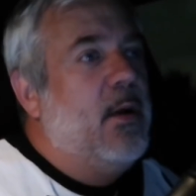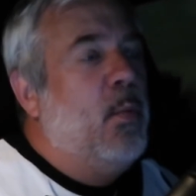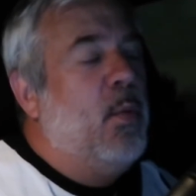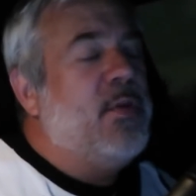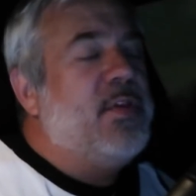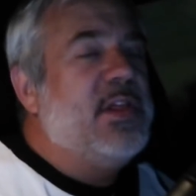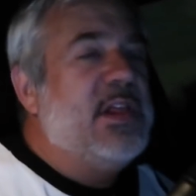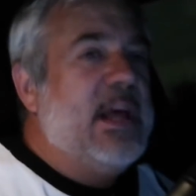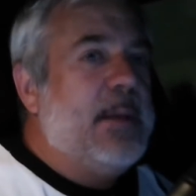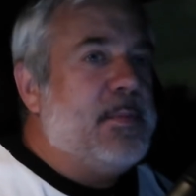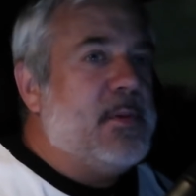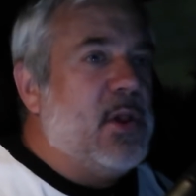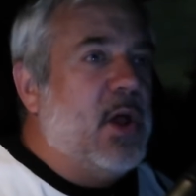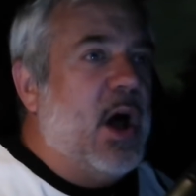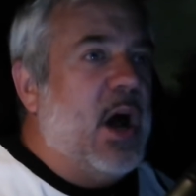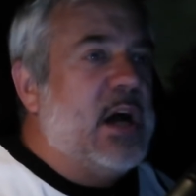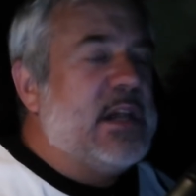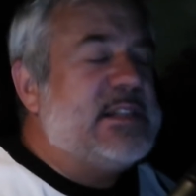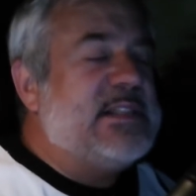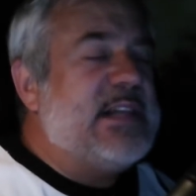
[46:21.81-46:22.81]
with lip
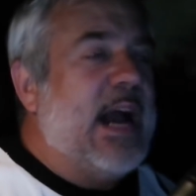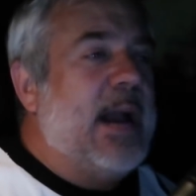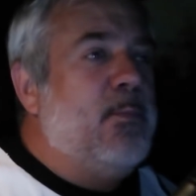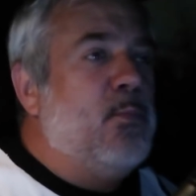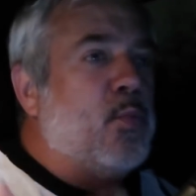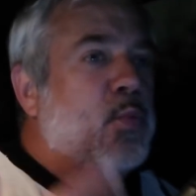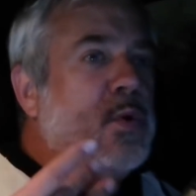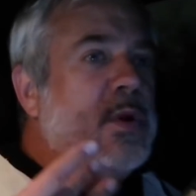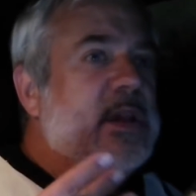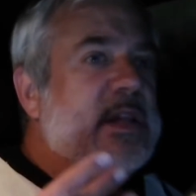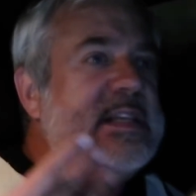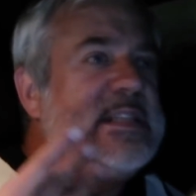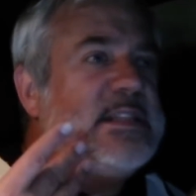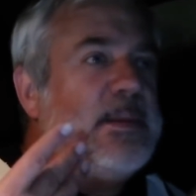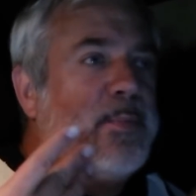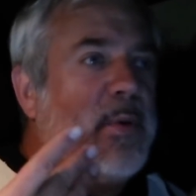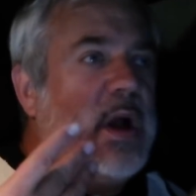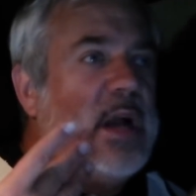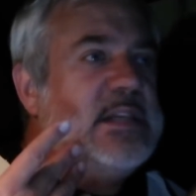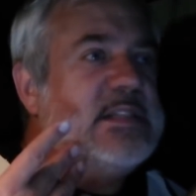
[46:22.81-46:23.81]
gloss, I'm really
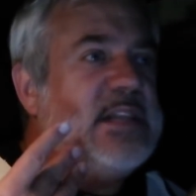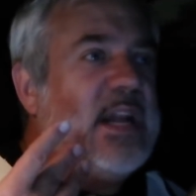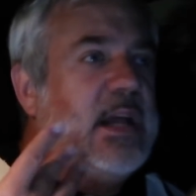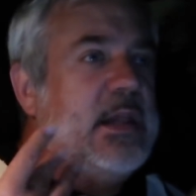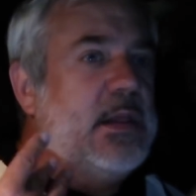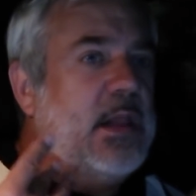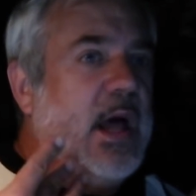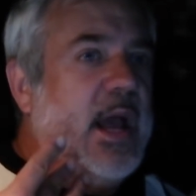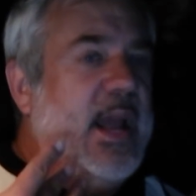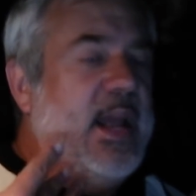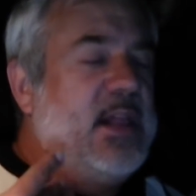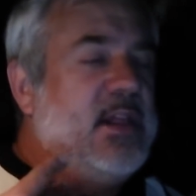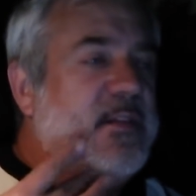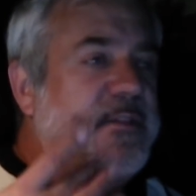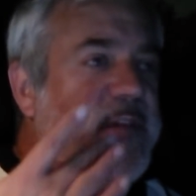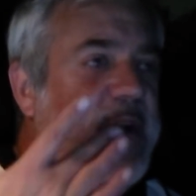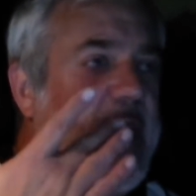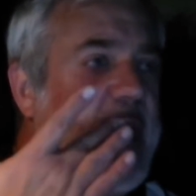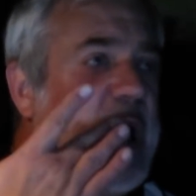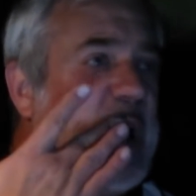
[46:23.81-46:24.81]
surprised that I like
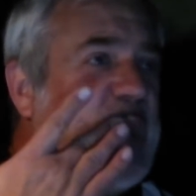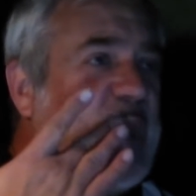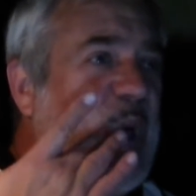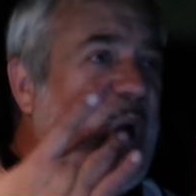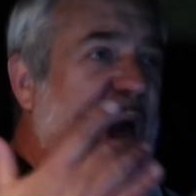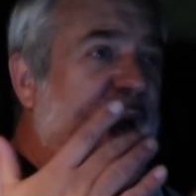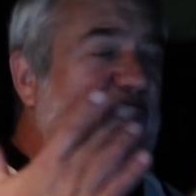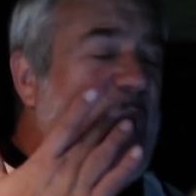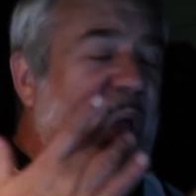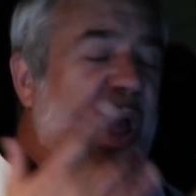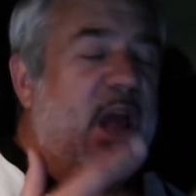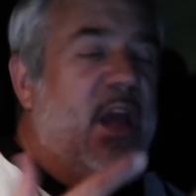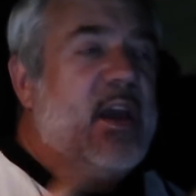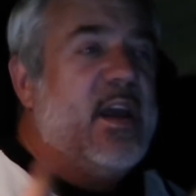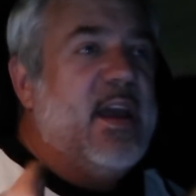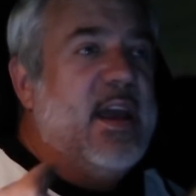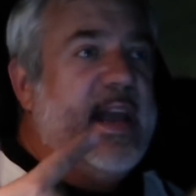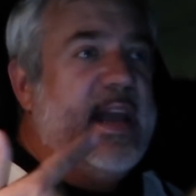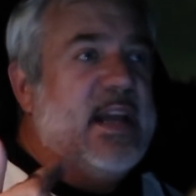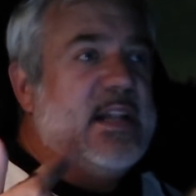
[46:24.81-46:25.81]
the fact that
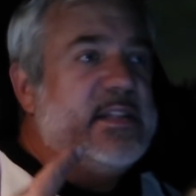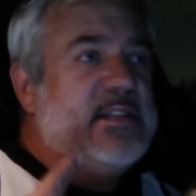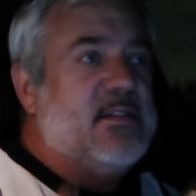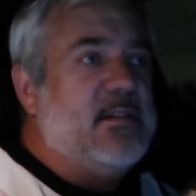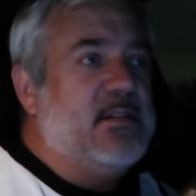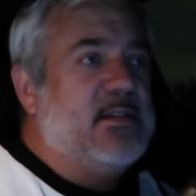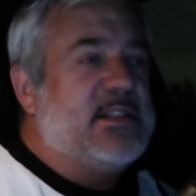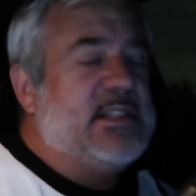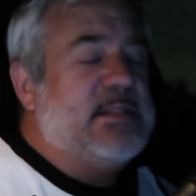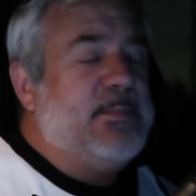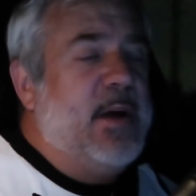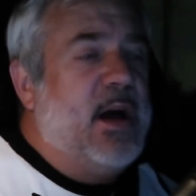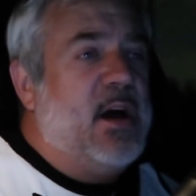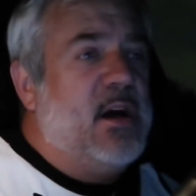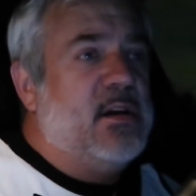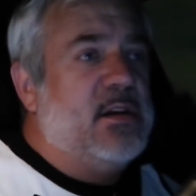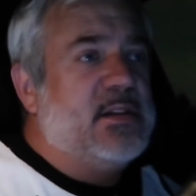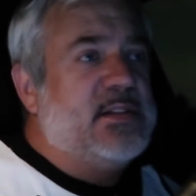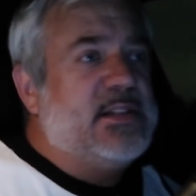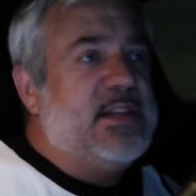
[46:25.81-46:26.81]
it
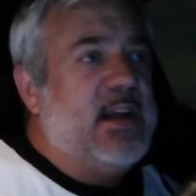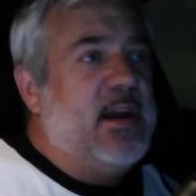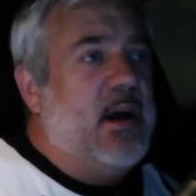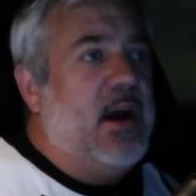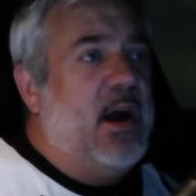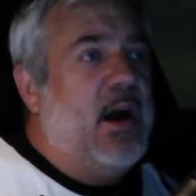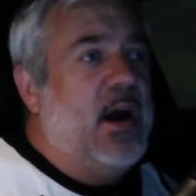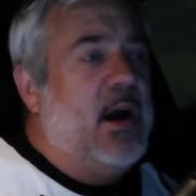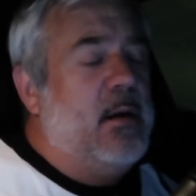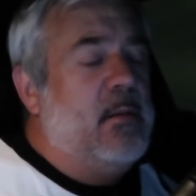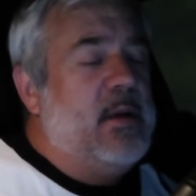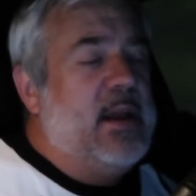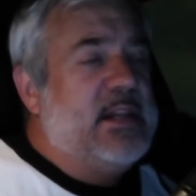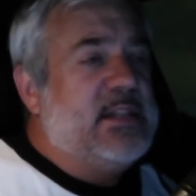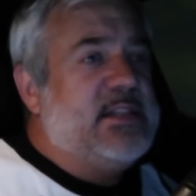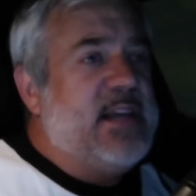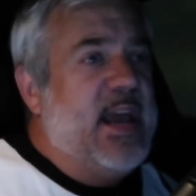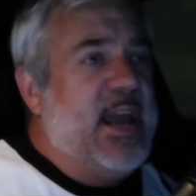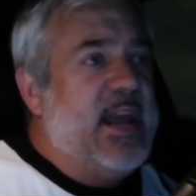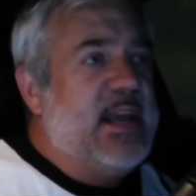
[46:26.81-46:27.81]
smells um,
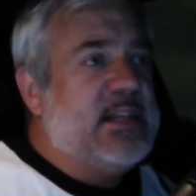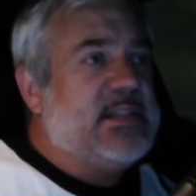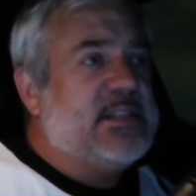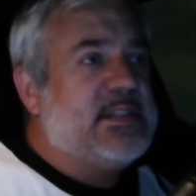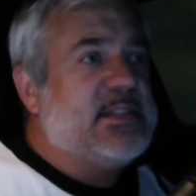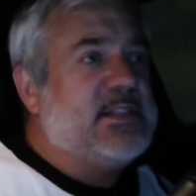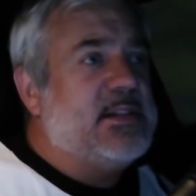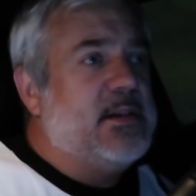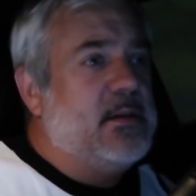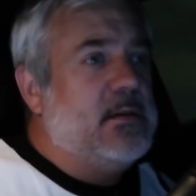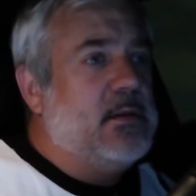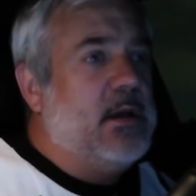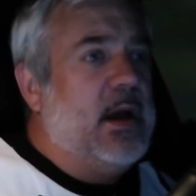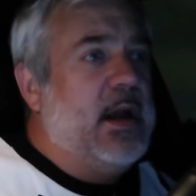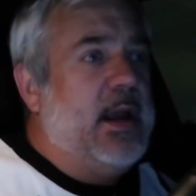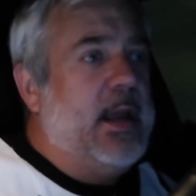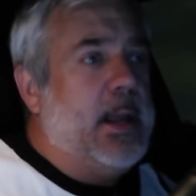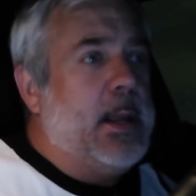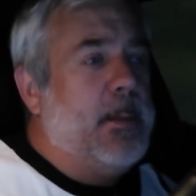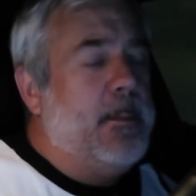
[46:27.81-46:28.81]
and tastes
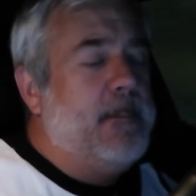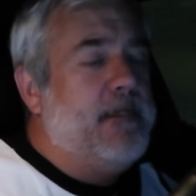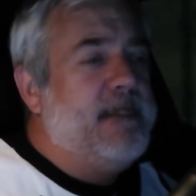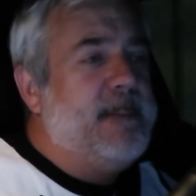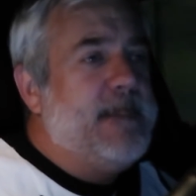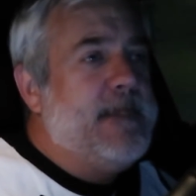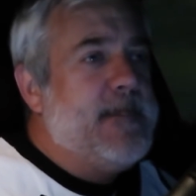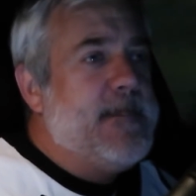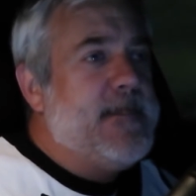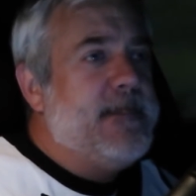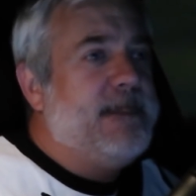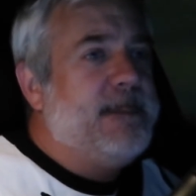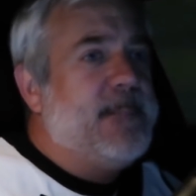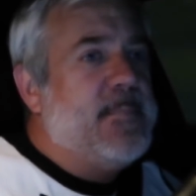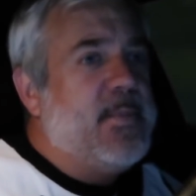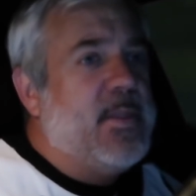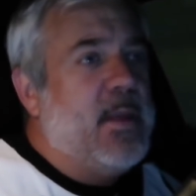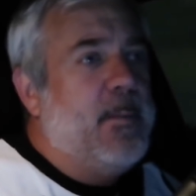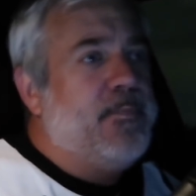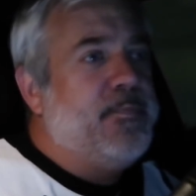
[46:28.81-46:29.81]
like
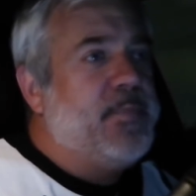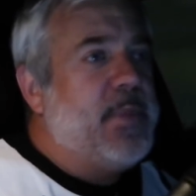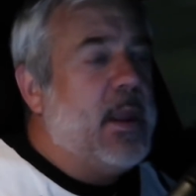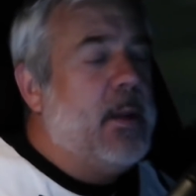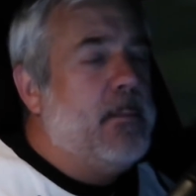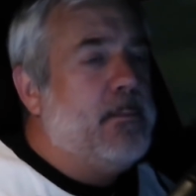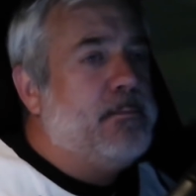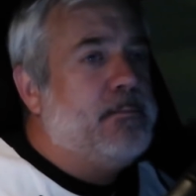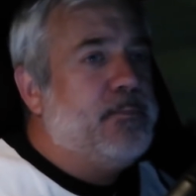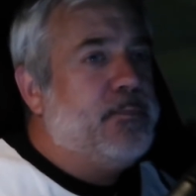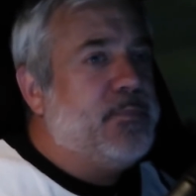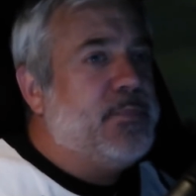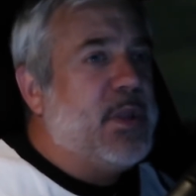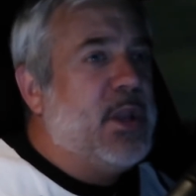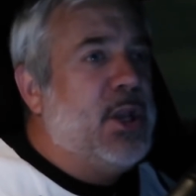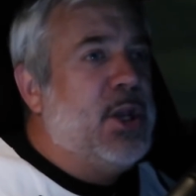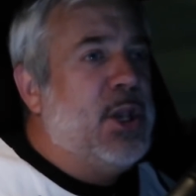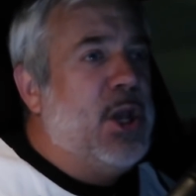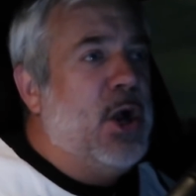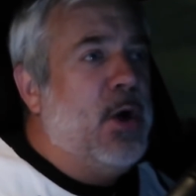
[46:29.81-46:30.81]

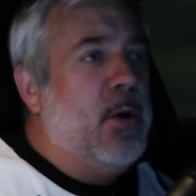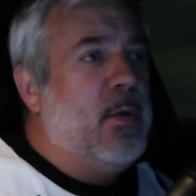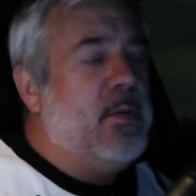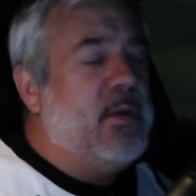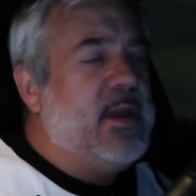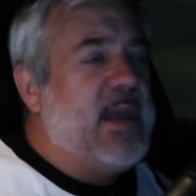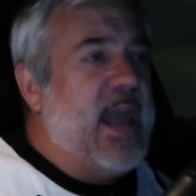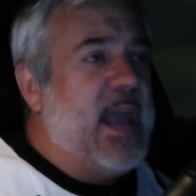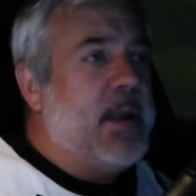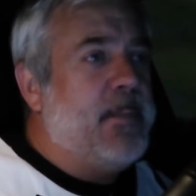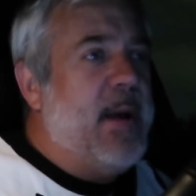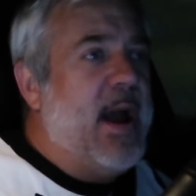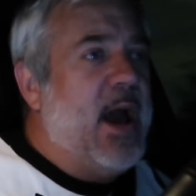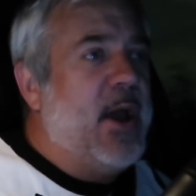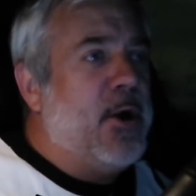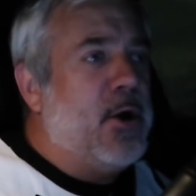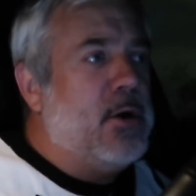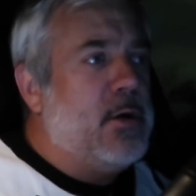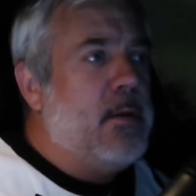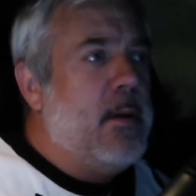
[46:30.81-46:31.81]
you know cake
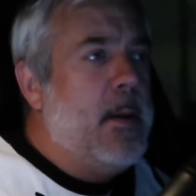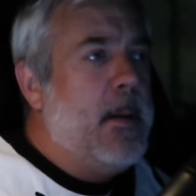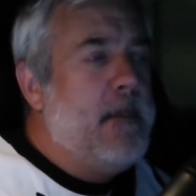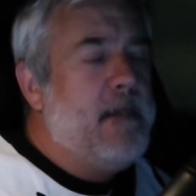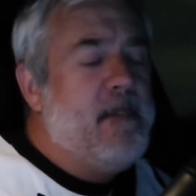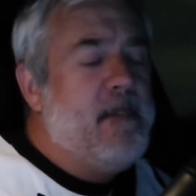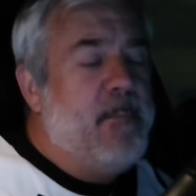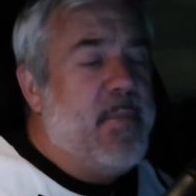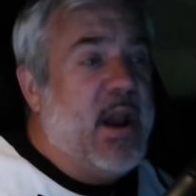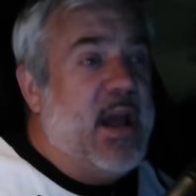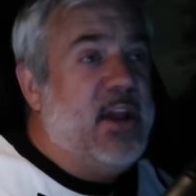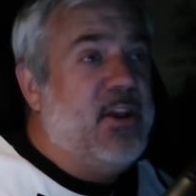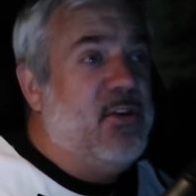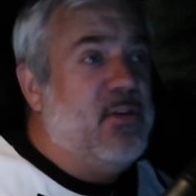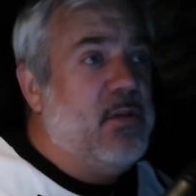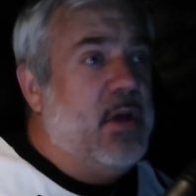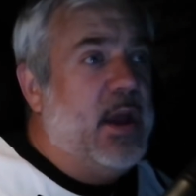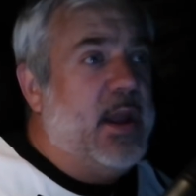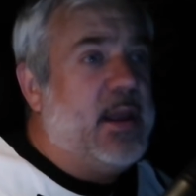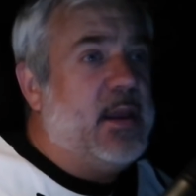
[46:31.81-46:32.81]
batter but I
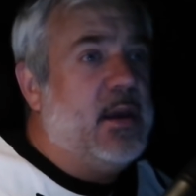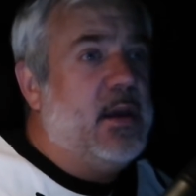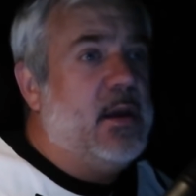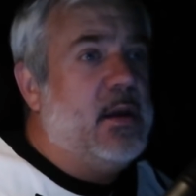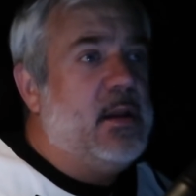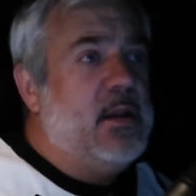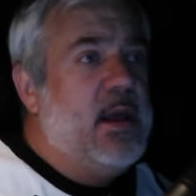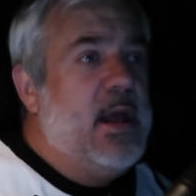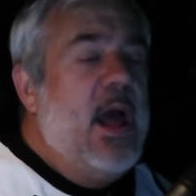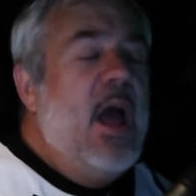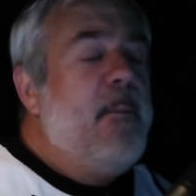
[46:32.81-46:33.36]
do like it.